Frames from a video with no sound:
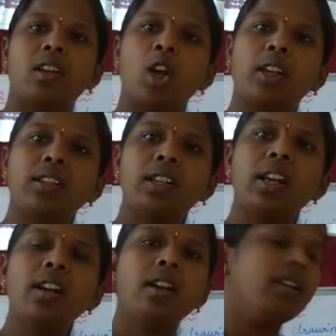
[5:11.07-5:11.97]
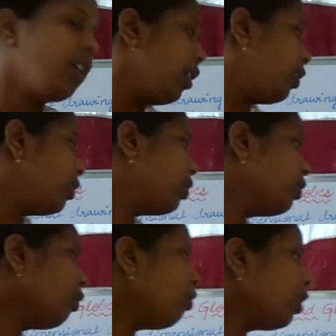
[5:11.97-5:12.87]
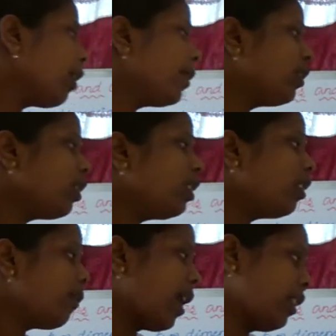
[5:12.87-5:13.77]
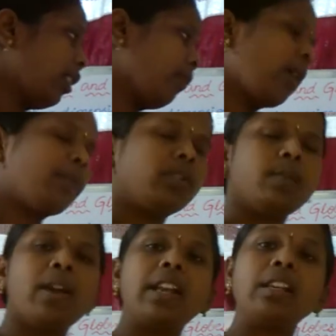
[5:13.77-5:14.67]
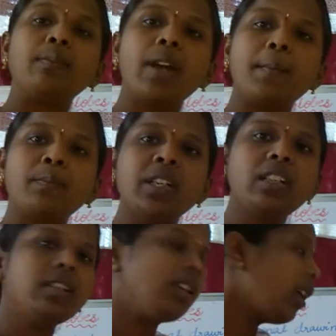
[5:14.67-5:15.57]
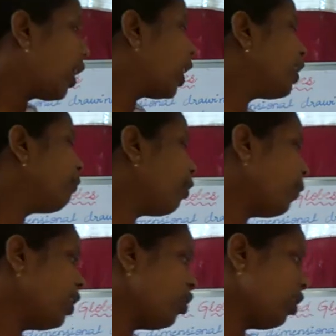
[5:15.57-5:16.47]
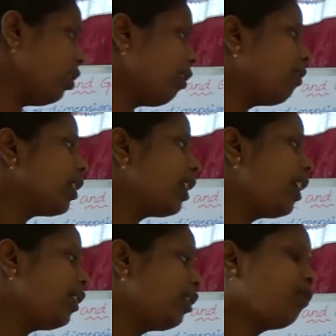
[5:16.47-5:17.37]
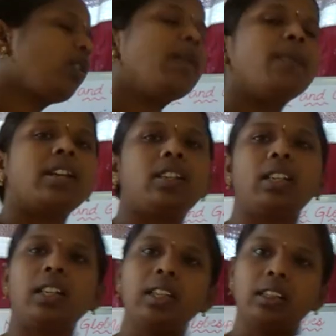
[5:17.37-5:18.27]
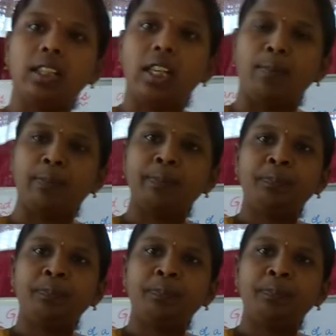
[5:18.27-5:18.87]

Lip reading: Okay, children. So coming to the thematic map. Thematic map means information related to the particular theme.